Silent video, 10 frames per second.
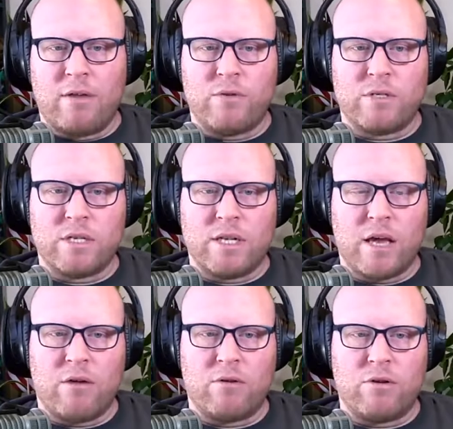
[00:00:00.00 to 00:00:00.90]
If you sit
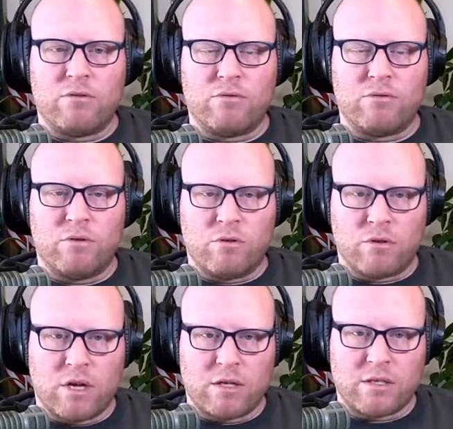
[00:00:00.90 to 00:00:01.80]
down and you're
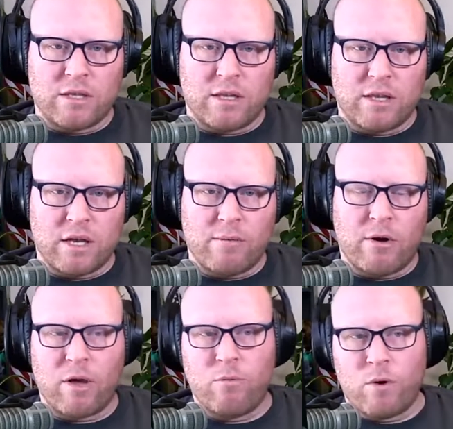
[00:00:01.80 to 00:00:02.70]
constantly thinking about,
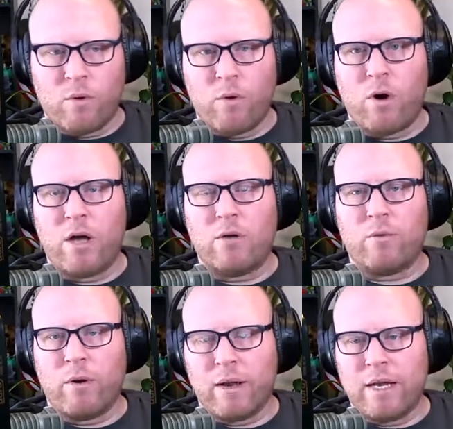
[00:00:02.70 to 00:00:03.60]
okay, what do I want?
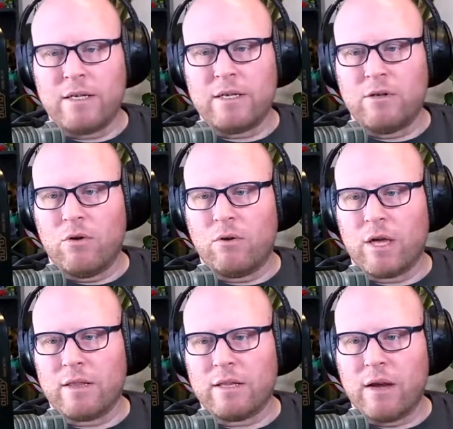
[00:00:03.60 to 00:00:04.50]
What do I need to know to
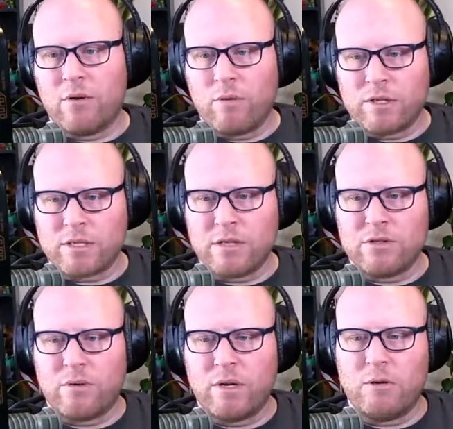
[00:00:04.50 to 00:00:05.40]
get there? What skills
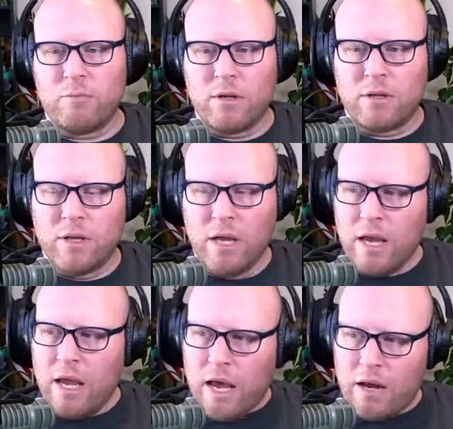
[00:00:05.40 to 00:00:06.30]
do I need to build?
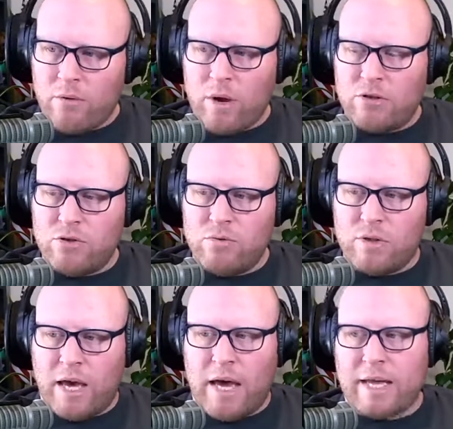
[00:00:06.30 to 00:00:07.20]
How do I do
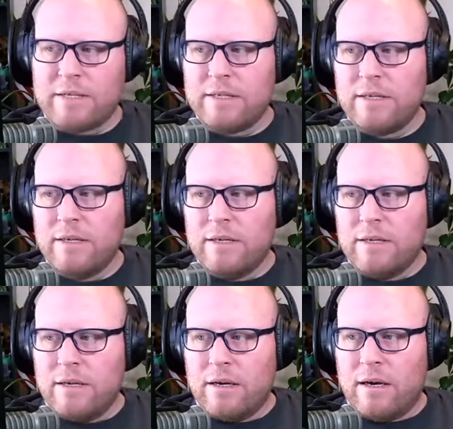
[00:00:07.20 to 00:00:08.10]
that?
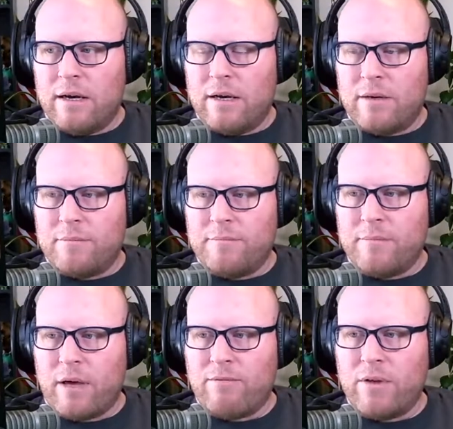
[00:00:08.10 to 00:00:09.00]

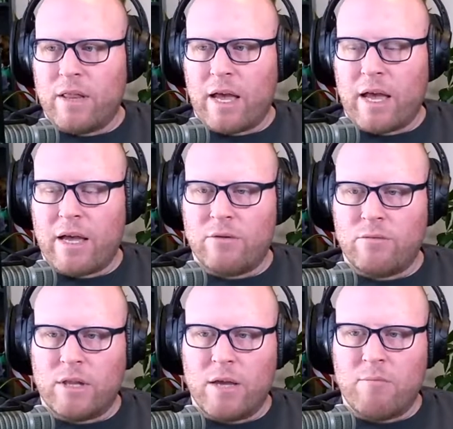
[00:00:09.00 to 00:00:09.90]
I feel like I can
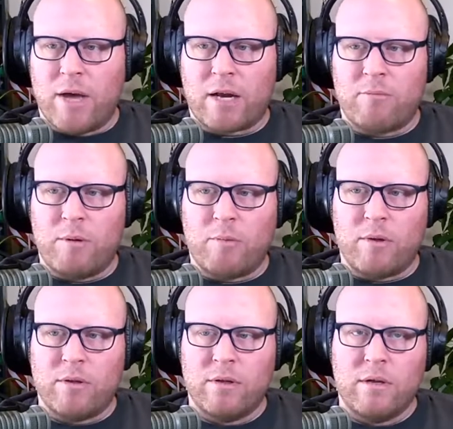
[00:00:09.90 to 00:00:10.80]
really impact people.